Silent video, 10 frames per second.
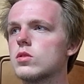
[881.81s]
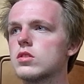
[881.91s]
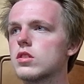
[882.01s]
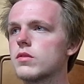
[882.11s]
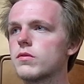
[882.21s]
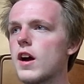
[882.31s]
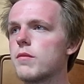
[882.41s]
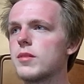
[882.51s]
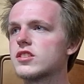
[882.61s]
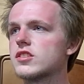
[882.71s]
And a
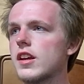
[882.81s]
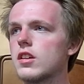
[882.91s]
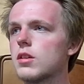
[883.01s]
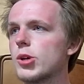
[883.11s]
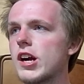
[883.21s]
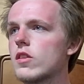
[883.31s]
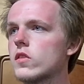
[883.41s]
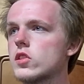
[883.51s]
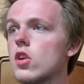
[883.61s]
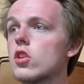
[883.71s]
5-minute stand-up, or however
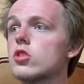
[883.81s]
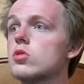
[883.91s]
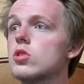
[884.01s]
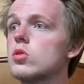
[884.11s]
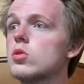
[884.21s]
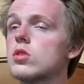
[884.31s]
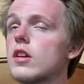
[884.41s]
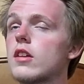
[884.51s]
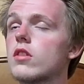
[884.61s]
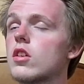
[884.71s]
long you do, or
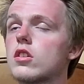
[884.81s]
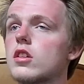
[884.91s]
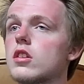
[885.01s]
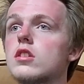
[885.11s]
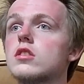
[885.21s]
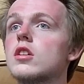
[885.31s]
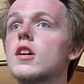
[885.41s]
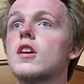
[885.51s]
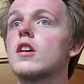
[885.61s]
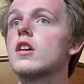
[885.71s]
however long it is
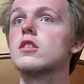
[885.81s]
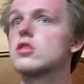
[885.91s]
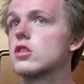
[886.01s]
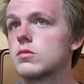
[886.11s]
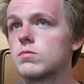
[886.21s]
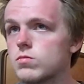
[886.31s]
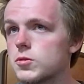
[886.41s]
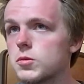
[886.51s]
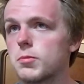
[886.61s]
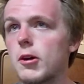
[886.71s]
just
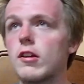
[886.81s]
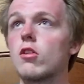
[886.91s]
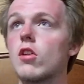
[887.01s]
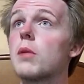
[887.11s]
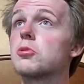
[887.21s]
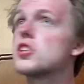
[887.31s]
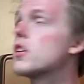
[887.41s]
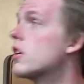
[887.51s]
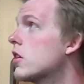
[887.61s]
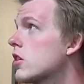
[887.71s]
spouting out random shit
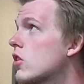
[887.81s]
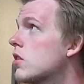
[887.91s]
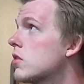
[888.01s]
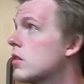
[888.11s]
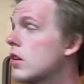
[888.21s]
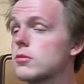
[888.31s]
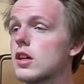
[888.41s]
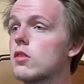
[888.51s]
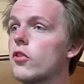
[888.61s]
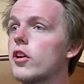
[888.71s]
until it comes out funny.